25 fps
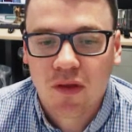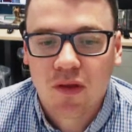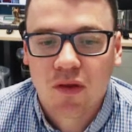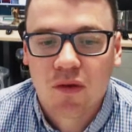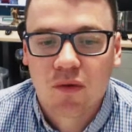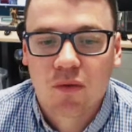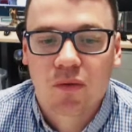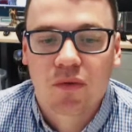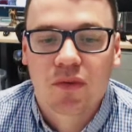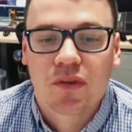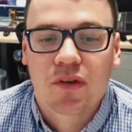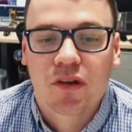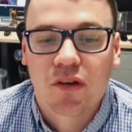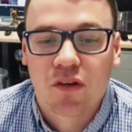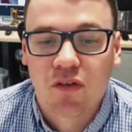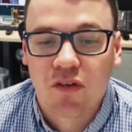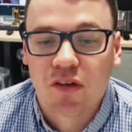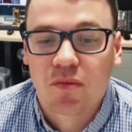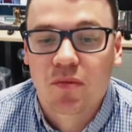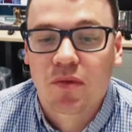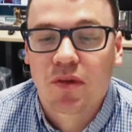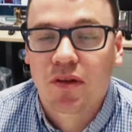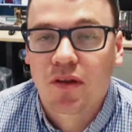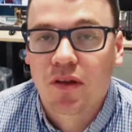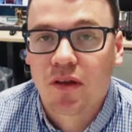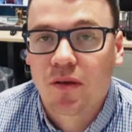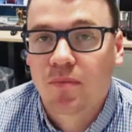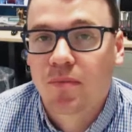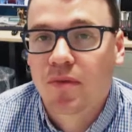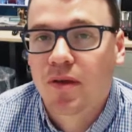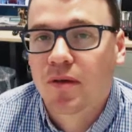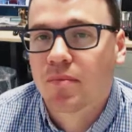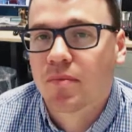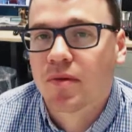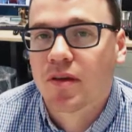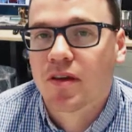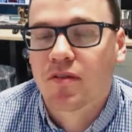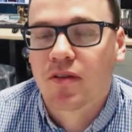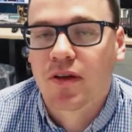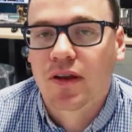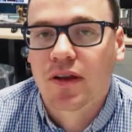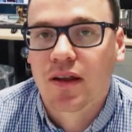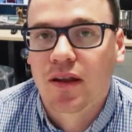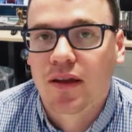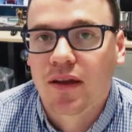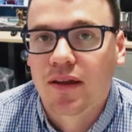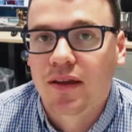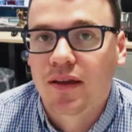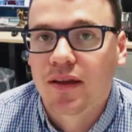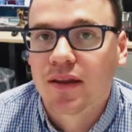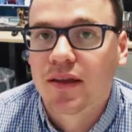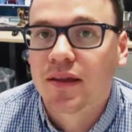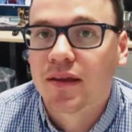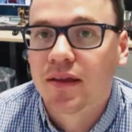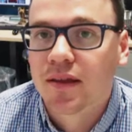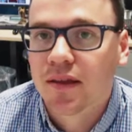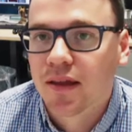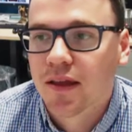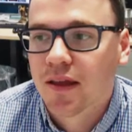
with an agreement appearing likely,